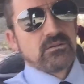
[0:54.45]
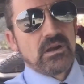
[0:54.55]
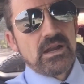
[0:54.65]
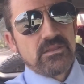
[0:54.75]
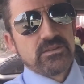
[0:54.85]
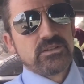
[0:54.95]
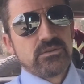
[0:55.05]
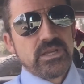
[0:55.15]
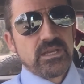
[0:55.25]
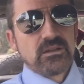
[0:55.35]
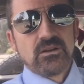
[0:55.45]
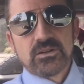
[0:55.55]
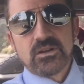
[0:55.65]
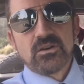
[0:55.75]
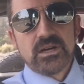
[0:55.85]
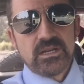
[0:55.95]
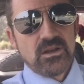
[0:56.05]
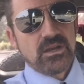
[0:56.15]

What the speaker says: rather than doing it online